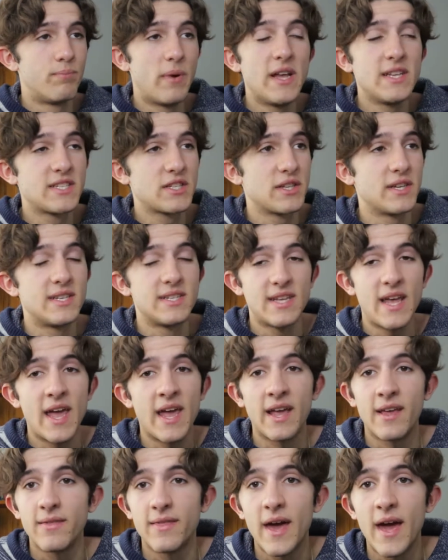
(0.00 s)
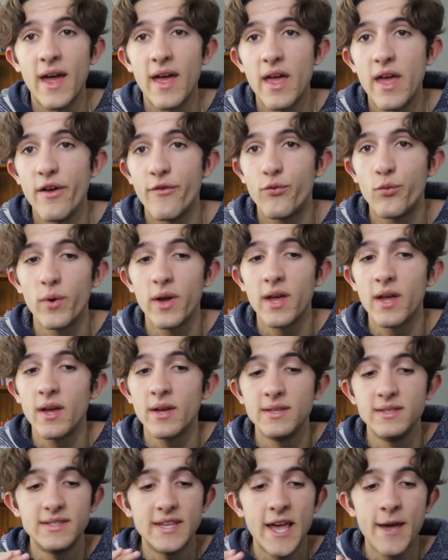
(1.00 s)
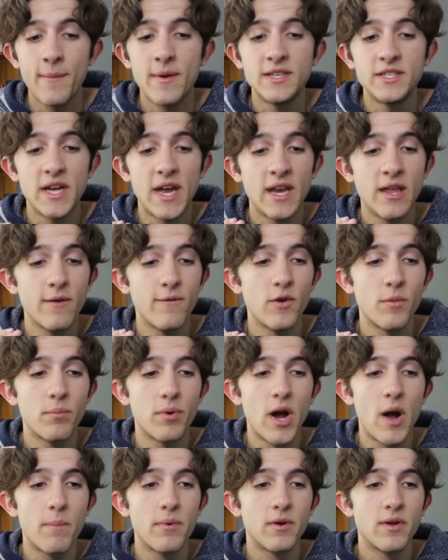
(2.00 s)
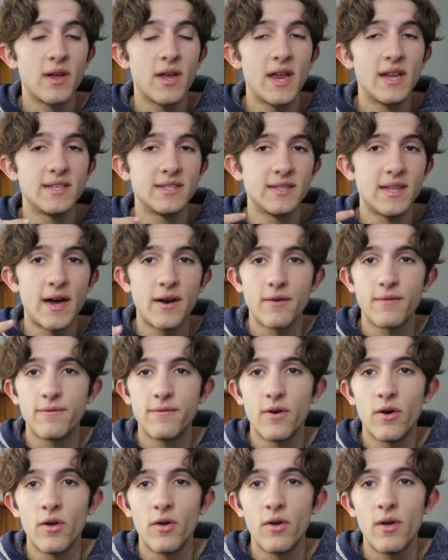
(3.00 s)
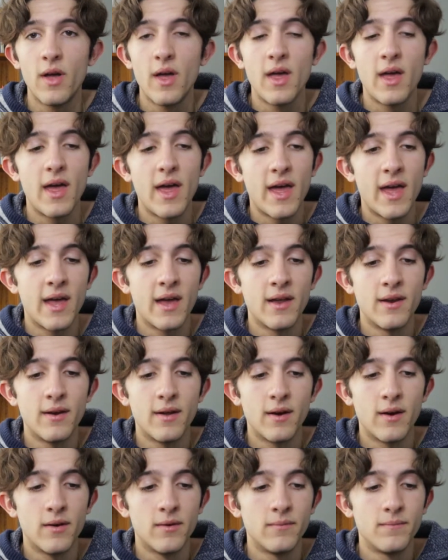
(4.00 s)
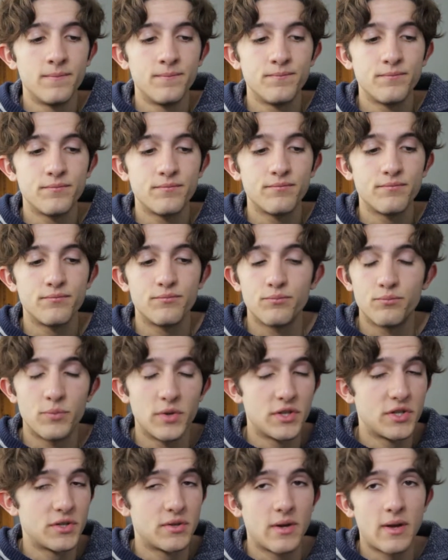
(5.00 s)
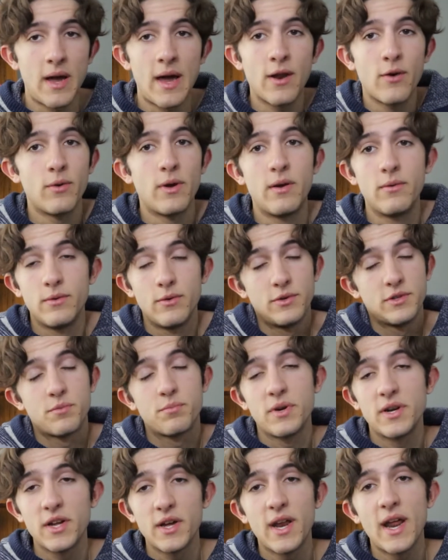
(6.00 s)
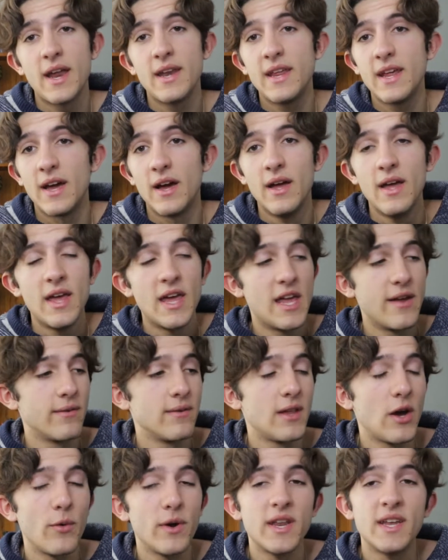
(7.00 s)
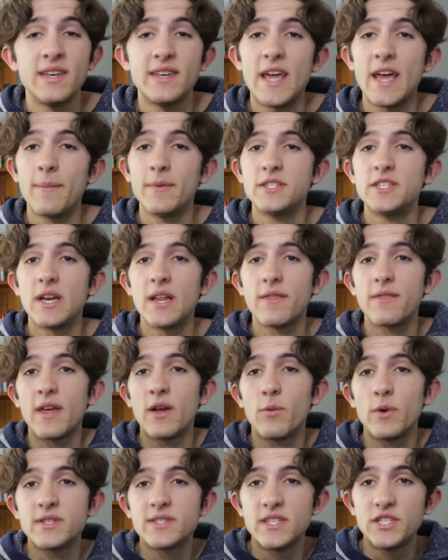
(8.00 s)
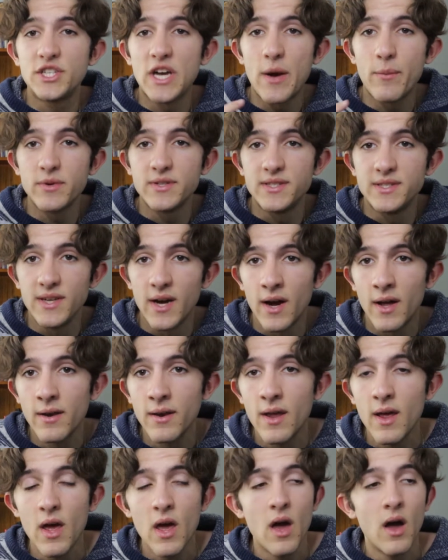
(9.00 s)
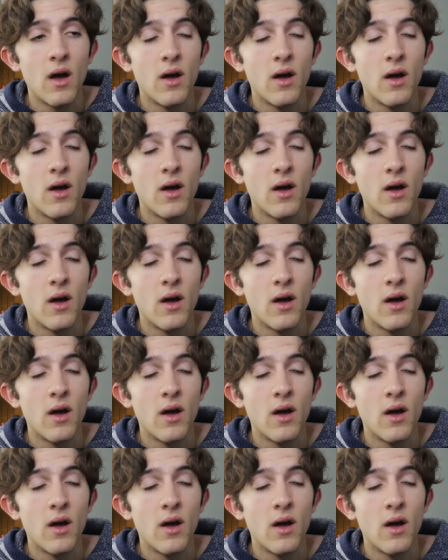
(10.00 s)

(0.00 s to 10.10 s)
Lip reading: basically saying that if we damage any of your property, it's not our fault. And which it was a pretty good idea. Even though we didn't damage anything once the job was done,